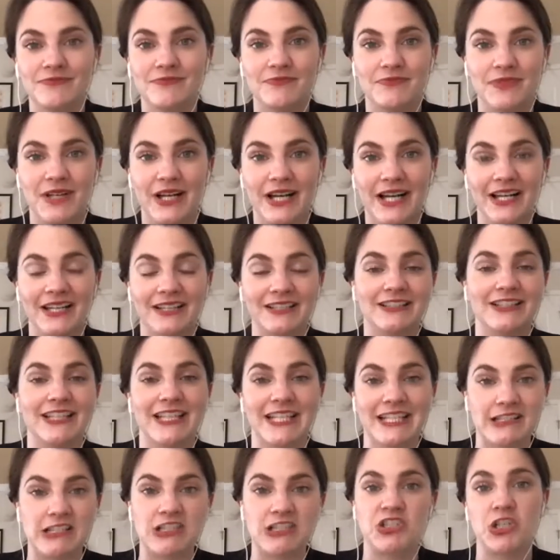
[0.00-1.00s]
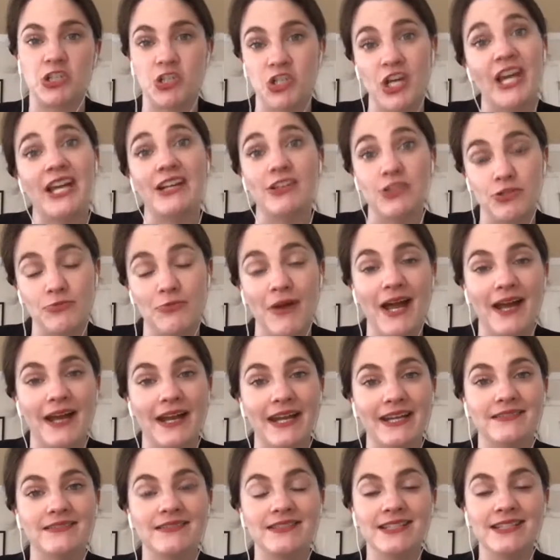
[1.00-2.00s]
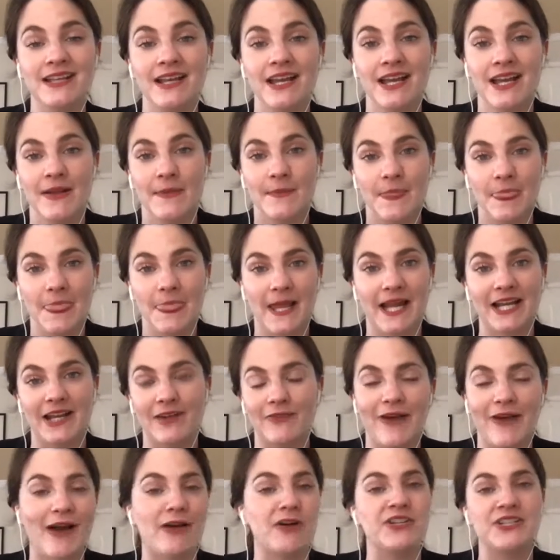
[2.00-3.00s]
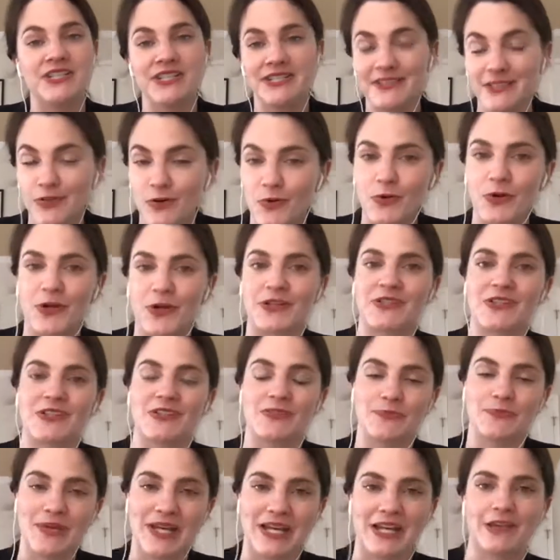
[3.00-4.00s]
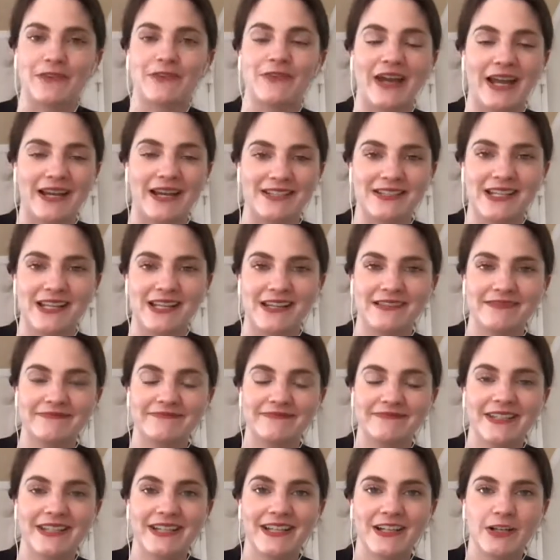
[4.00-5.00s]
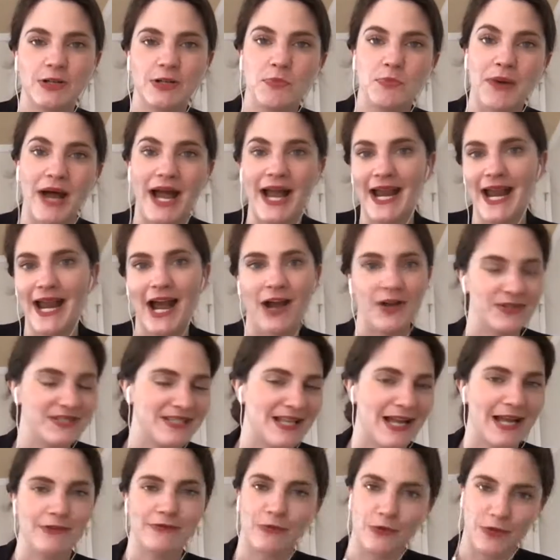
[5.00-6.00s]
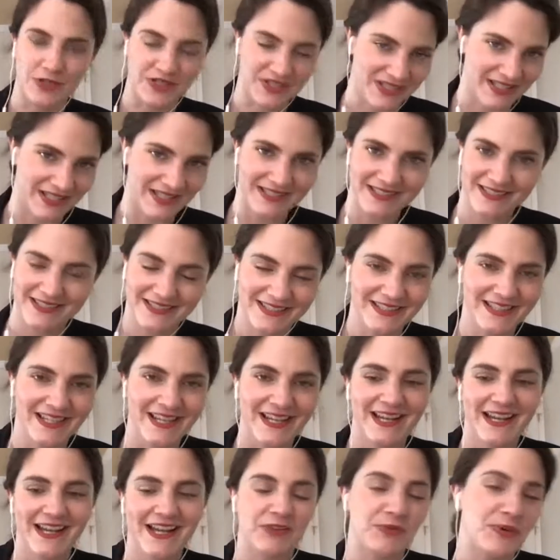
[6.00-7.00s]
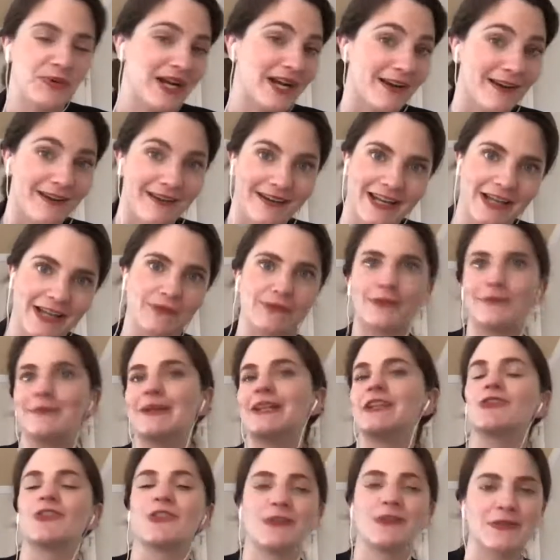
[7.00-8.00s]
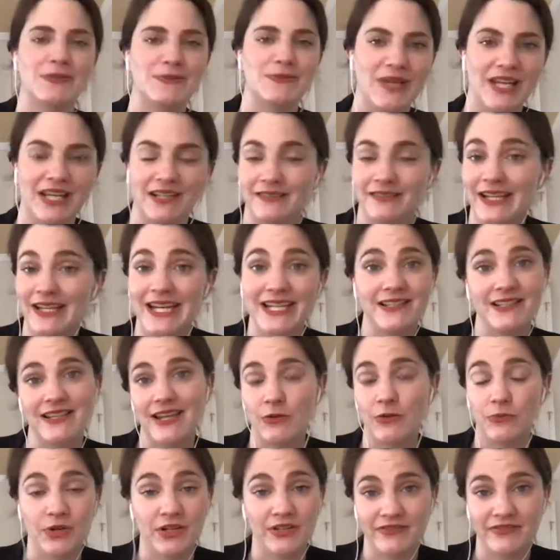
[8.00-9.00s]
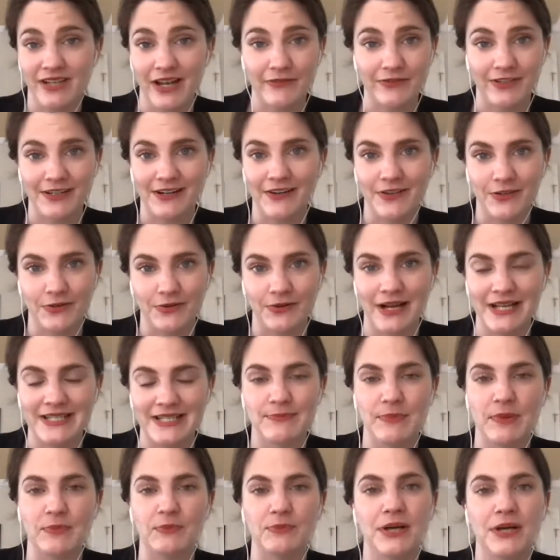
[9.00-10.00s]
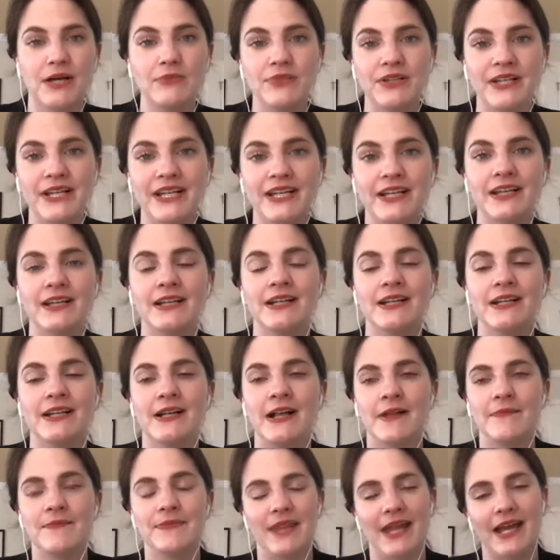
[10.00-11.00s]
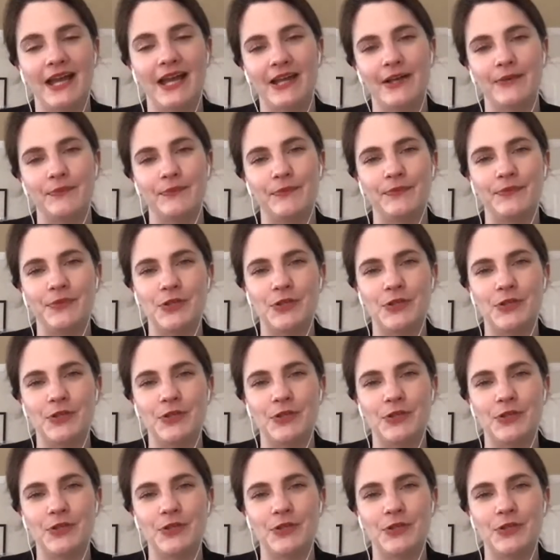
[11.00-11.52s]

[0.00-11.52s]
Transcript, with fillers: uh, leads to changed minds. And if our discourse is being affected by outside forces, where information is being leaked that would have never otherwise been public, um, you